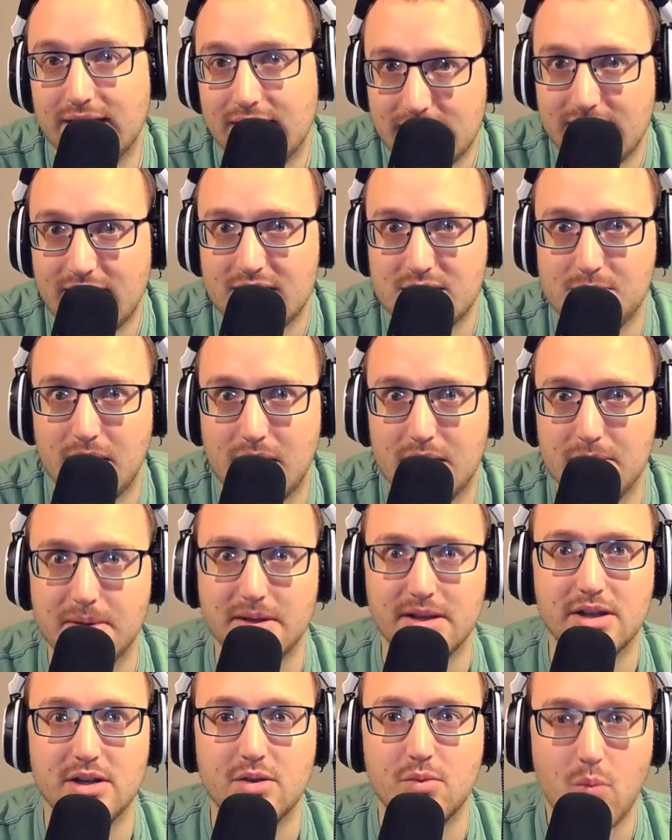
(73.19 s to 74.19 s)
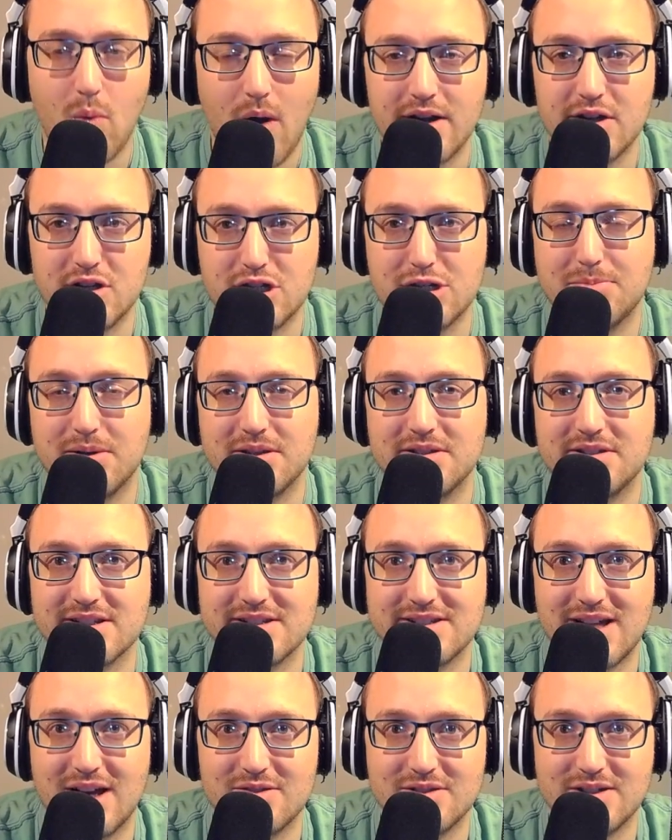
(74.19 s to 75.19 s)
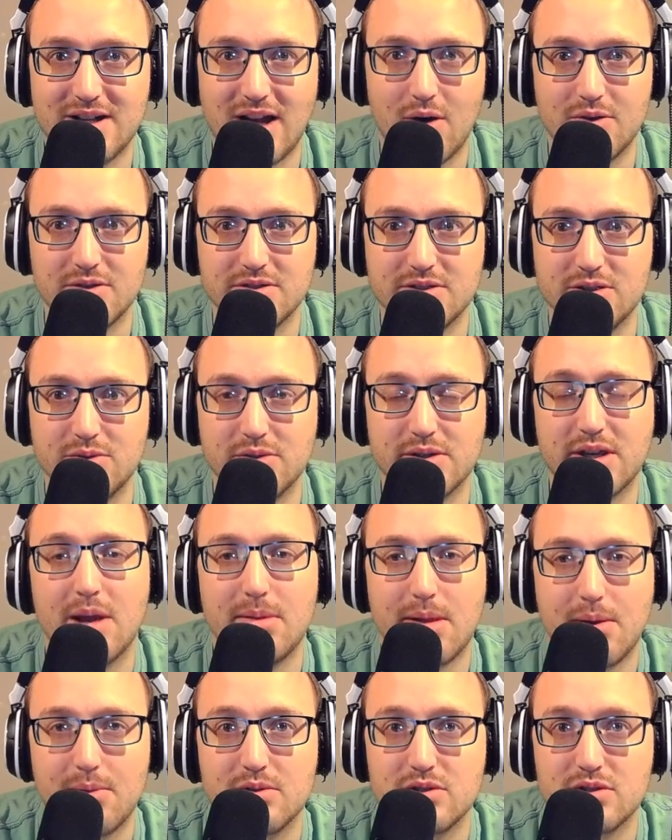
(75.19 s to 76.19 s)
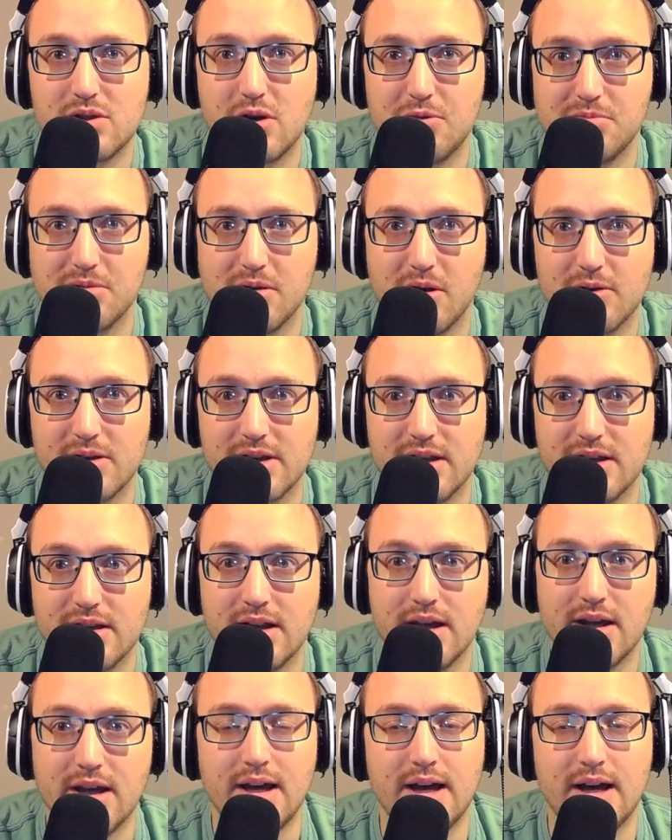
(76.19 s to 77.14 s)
That's my opinion. Why did you put six thousand hours into a game that was so broken?